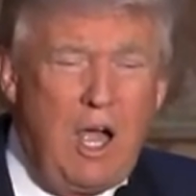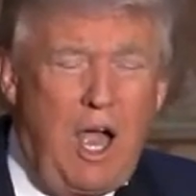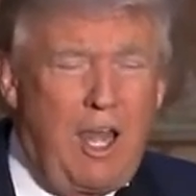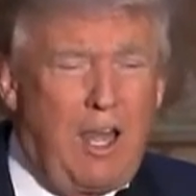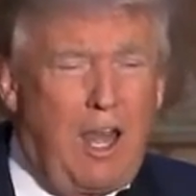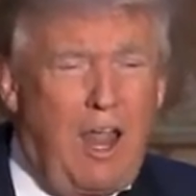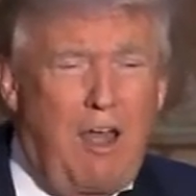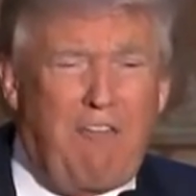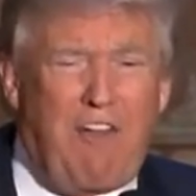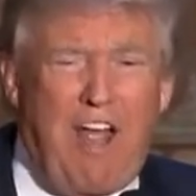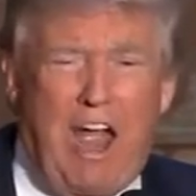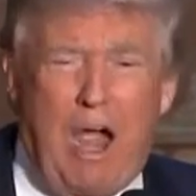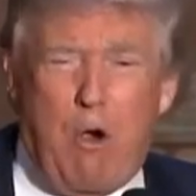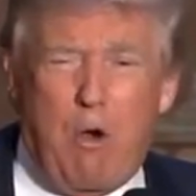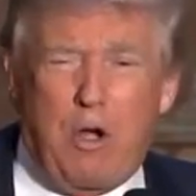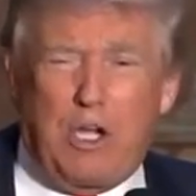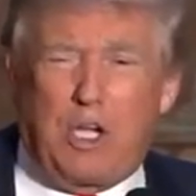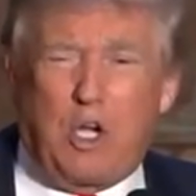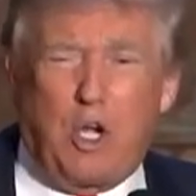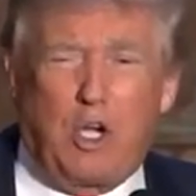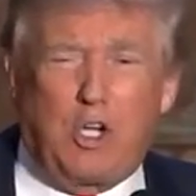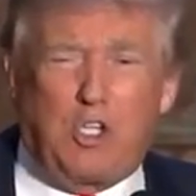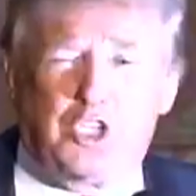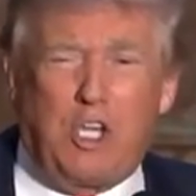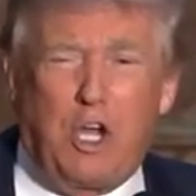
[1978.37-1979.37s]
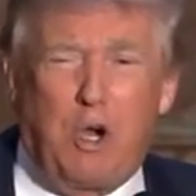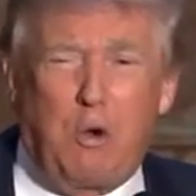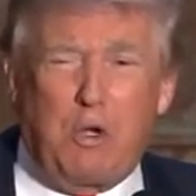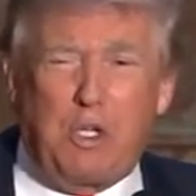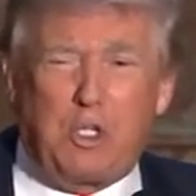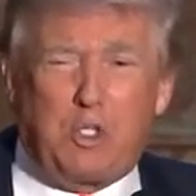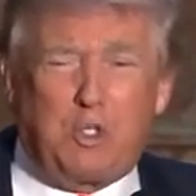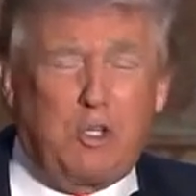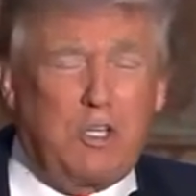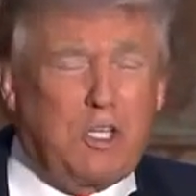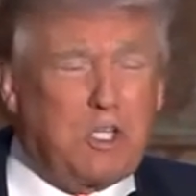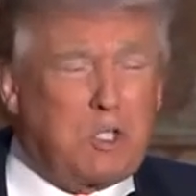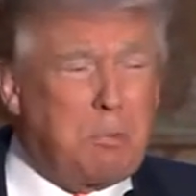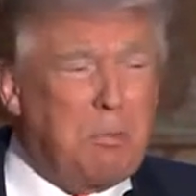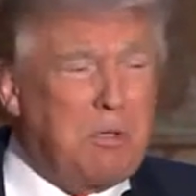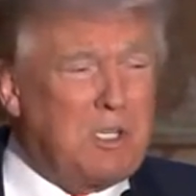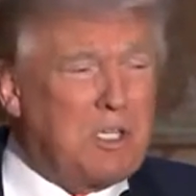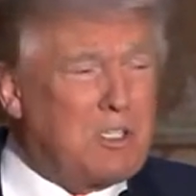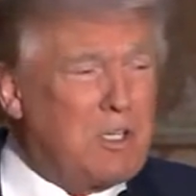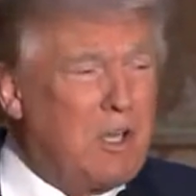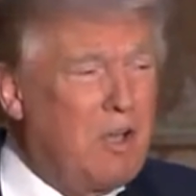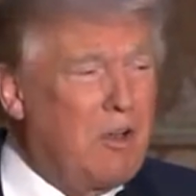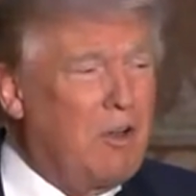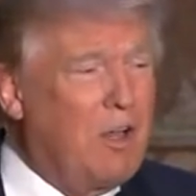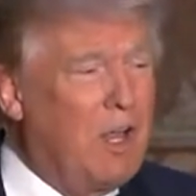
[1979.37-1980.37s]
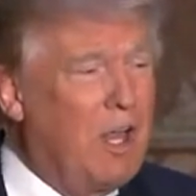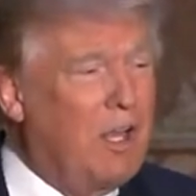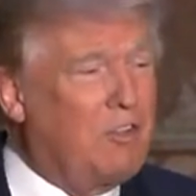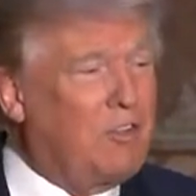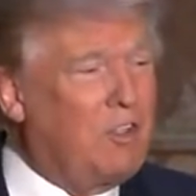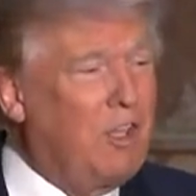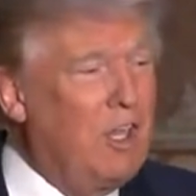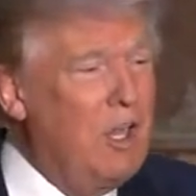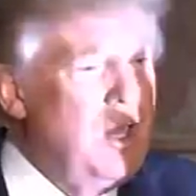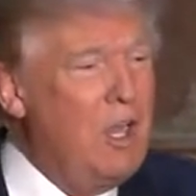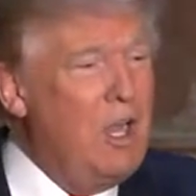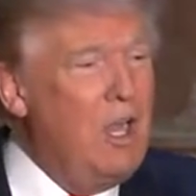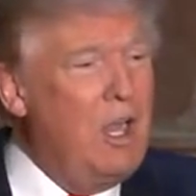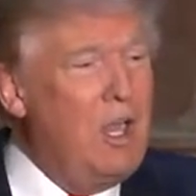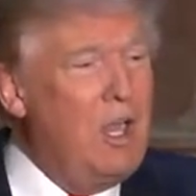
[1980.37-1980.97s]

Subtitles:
I love Howie Kurtz. He always treats me so nice.